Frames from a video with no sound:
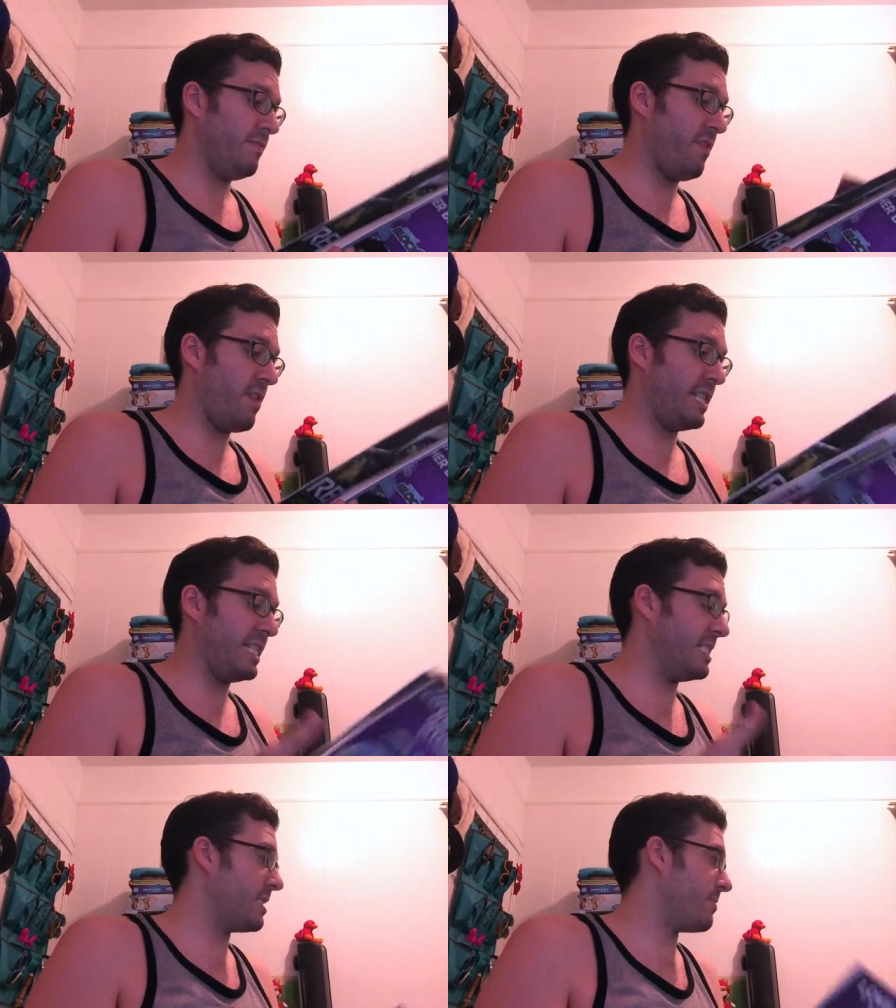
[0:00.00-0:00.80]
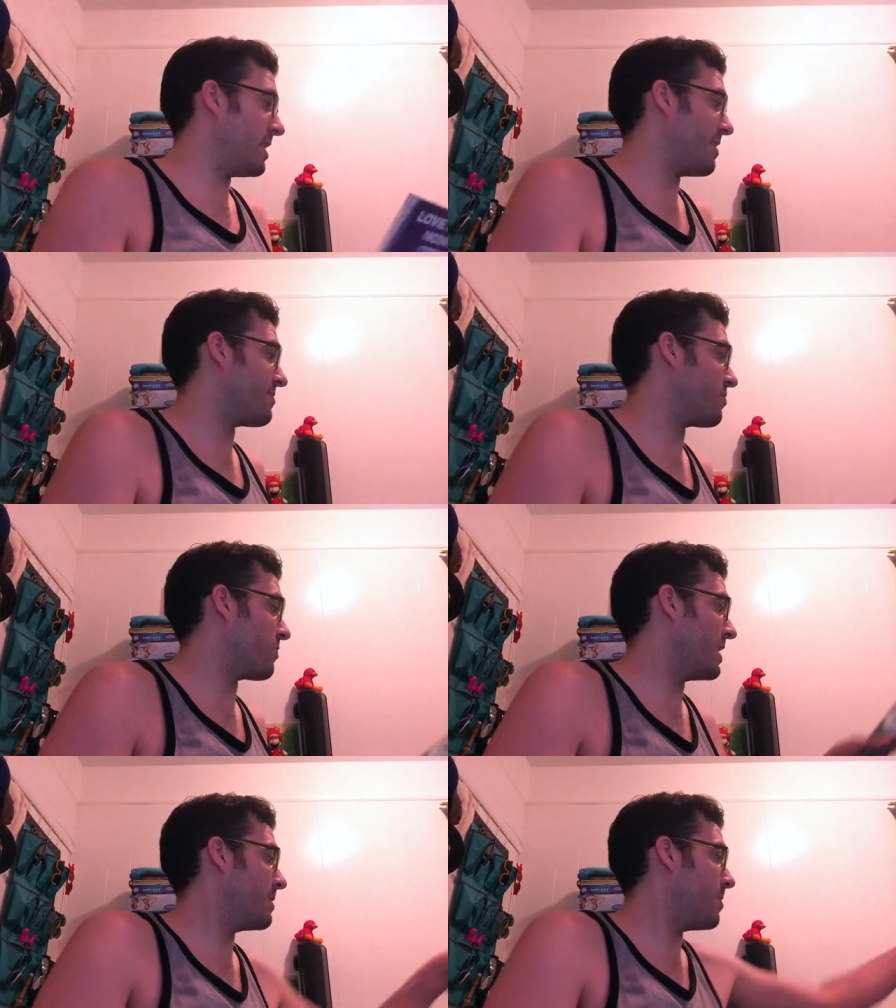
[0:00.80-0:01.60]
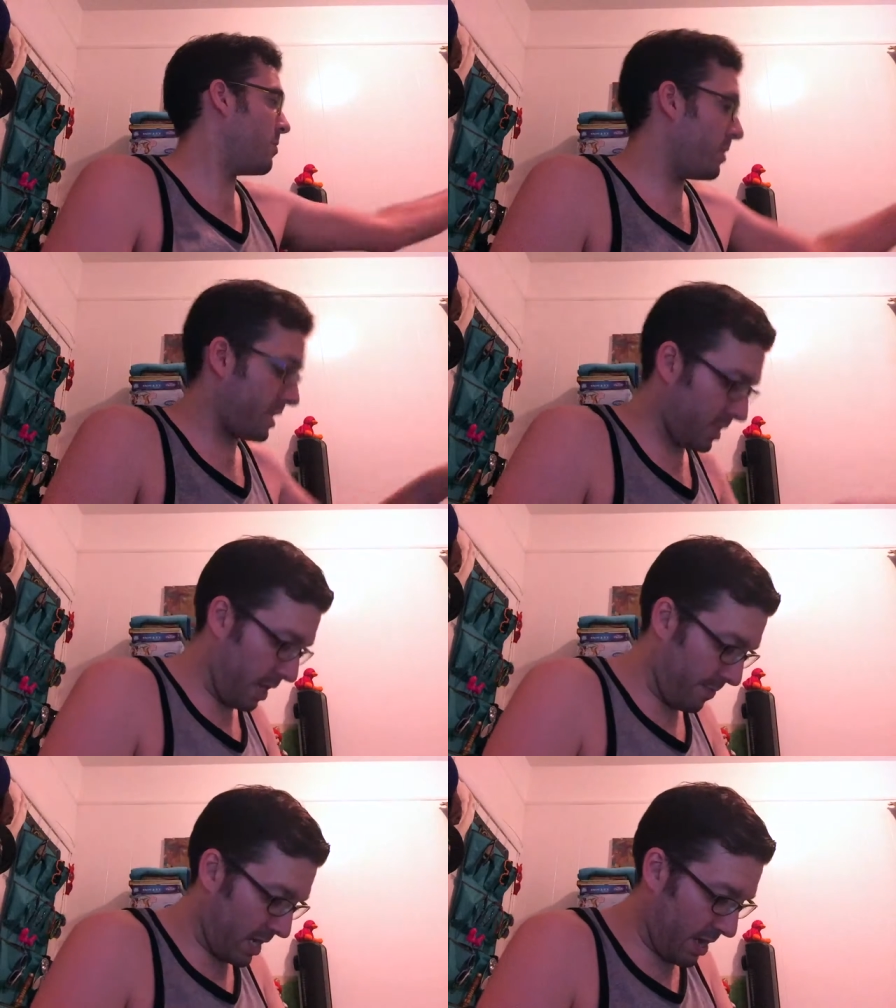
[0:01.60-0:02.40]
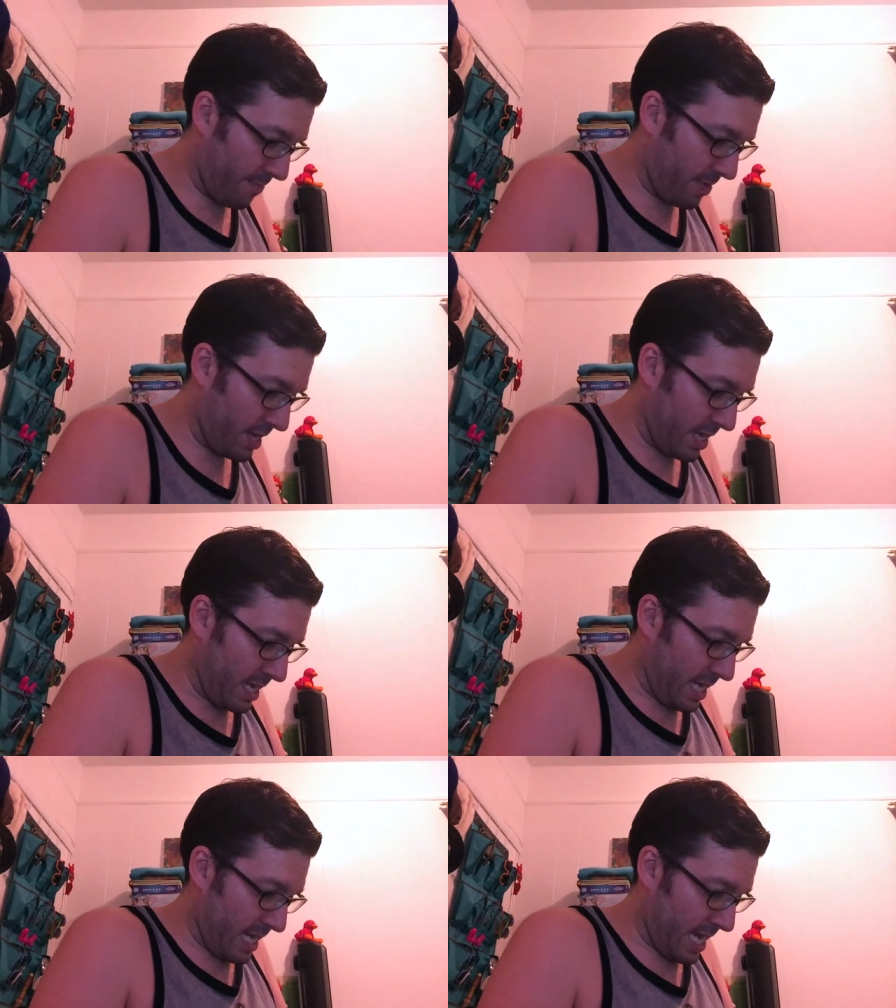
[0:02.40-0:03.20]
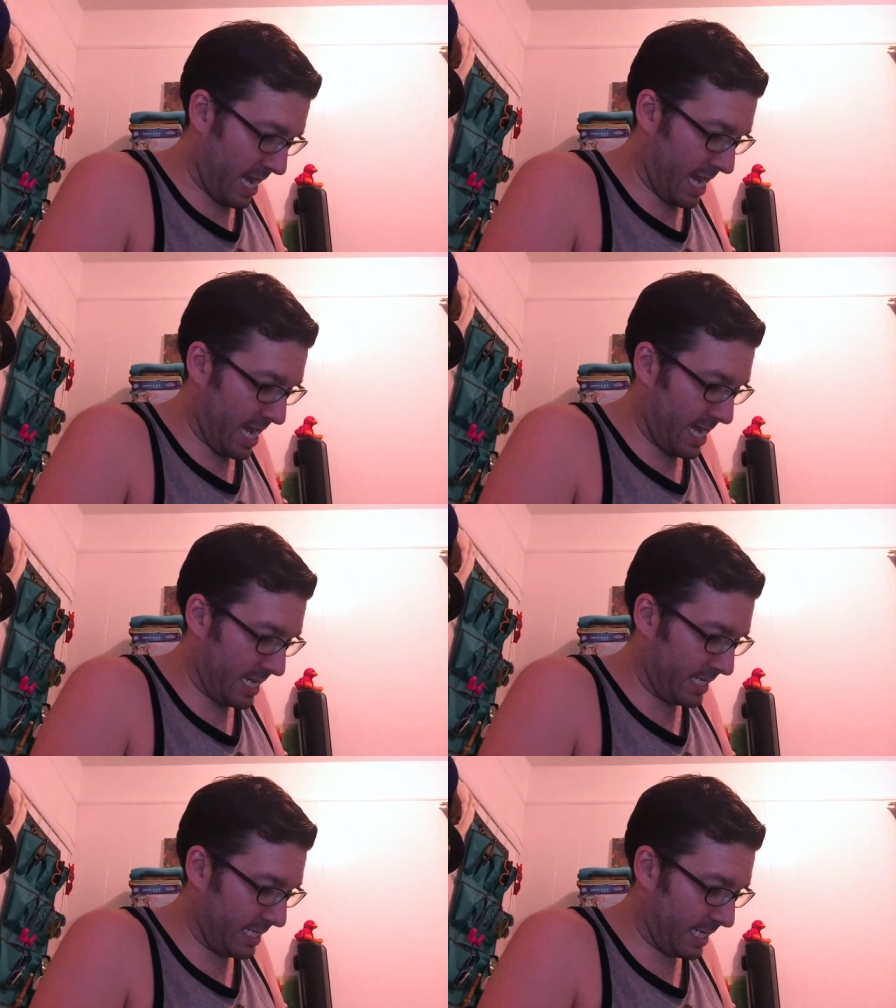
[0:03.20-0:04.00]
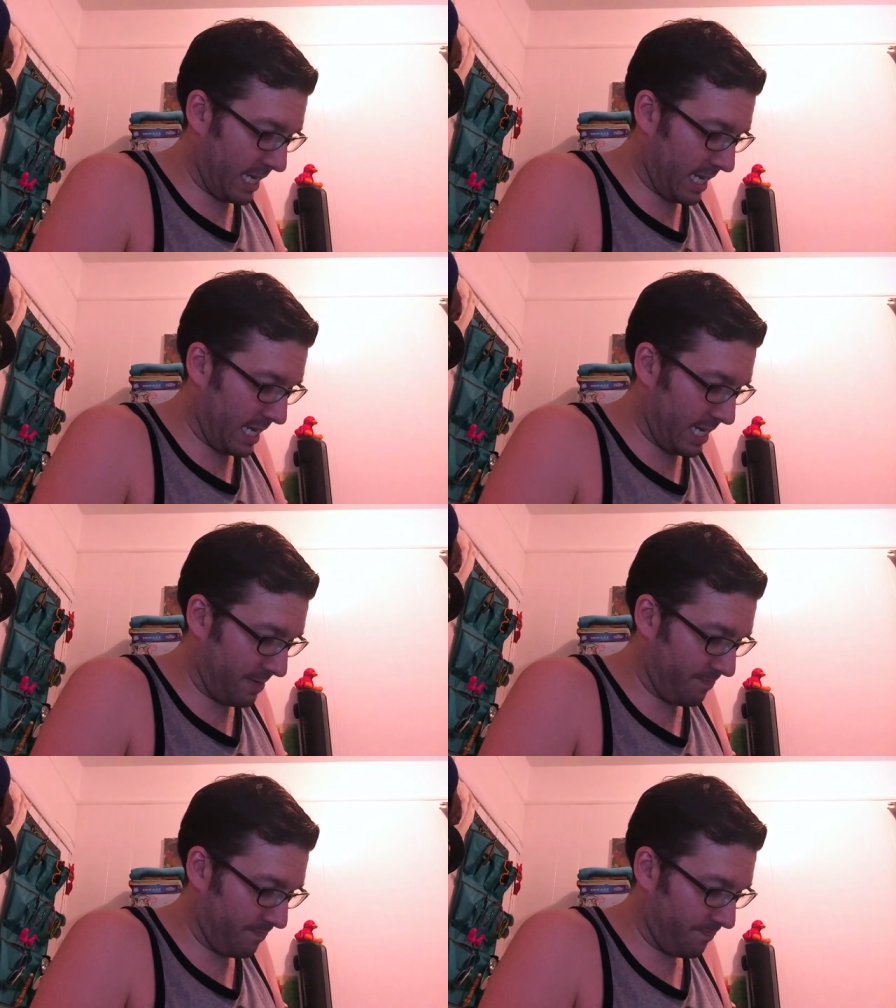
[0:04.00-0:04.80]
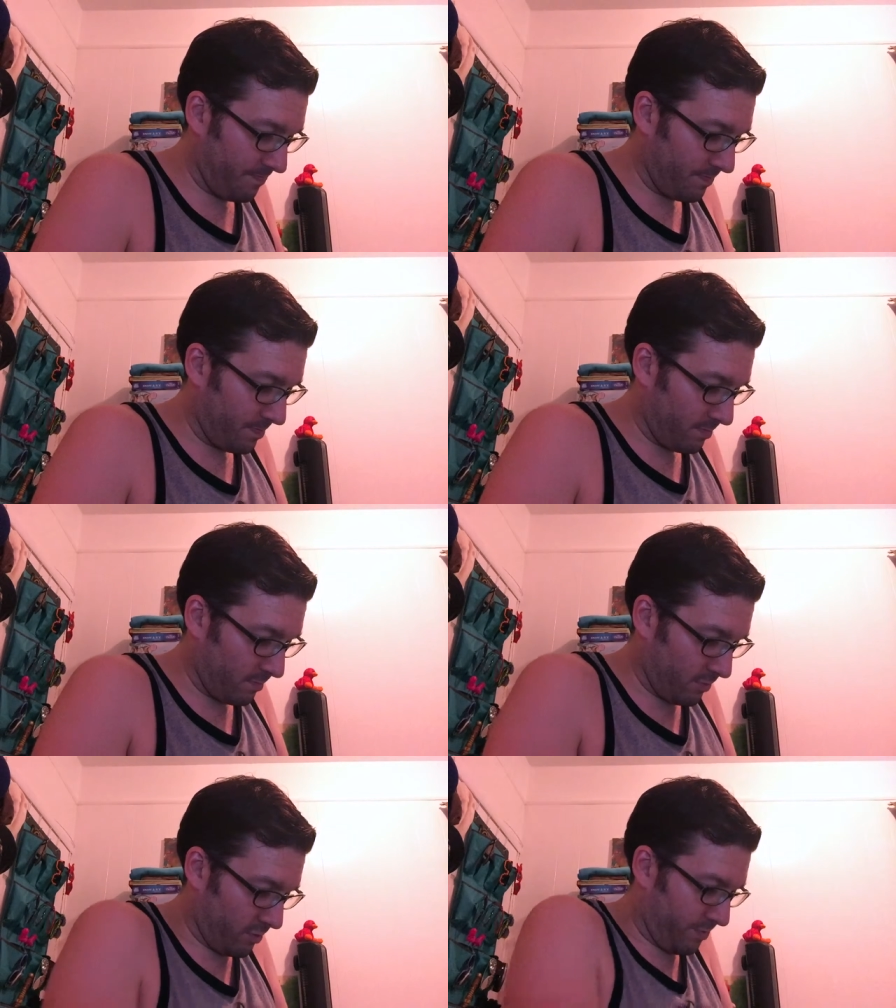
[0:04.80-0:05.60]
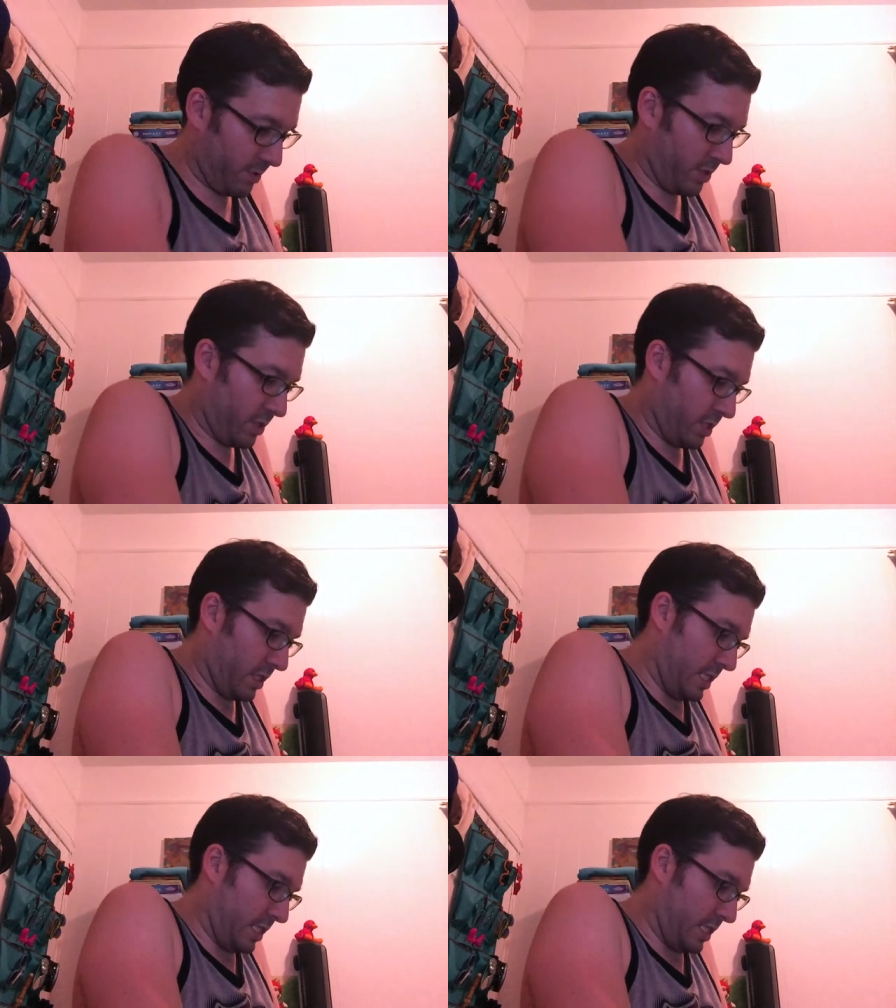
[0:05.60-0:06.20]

Very neat. I will have to read about what's coming up. And, um, oops.